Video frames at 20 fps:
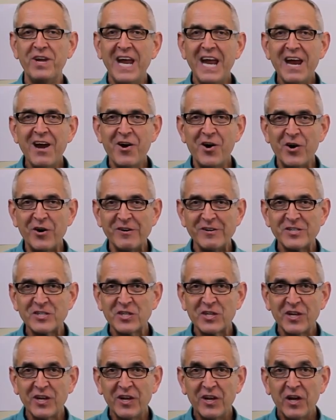of
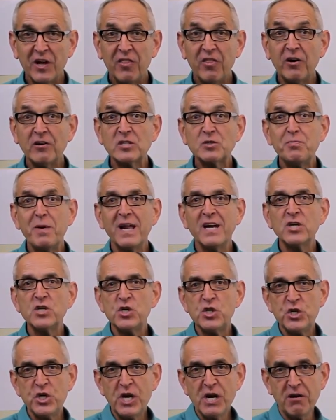years, there's been a
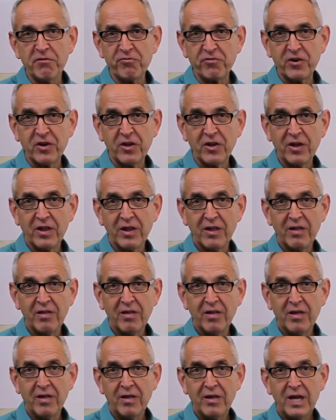shift
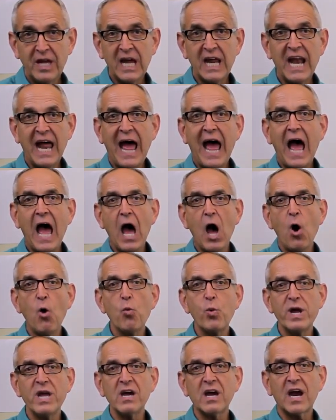in
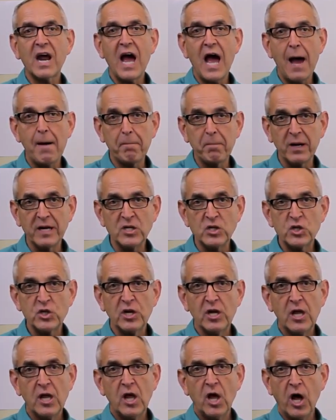how we
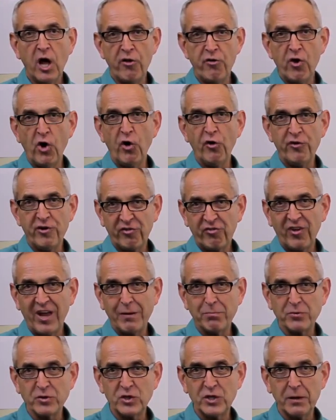accomplish adult
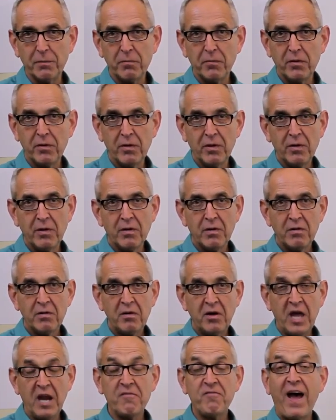discipleship.
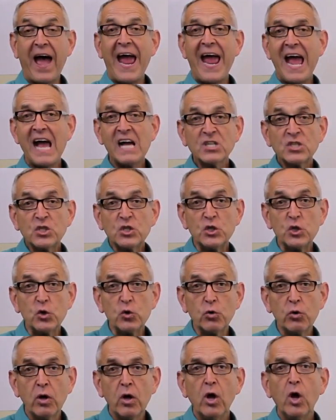And if I asked
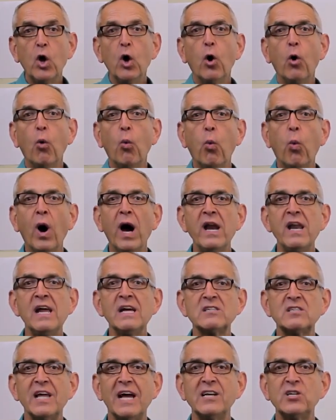you, what
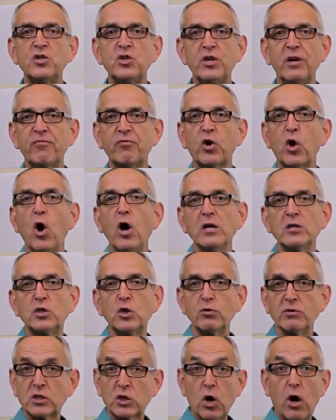has that shift gone
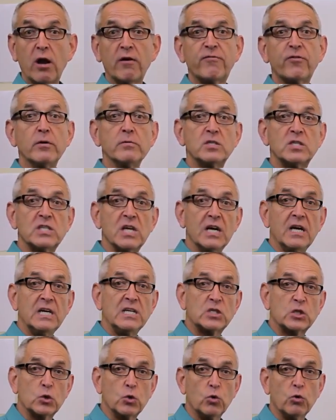to? It's gone from
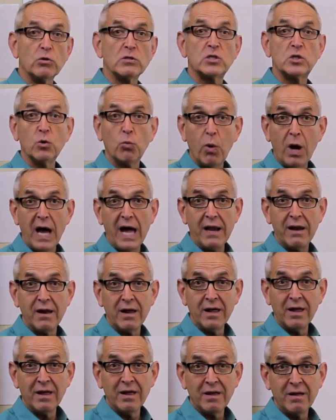Sunday school to what?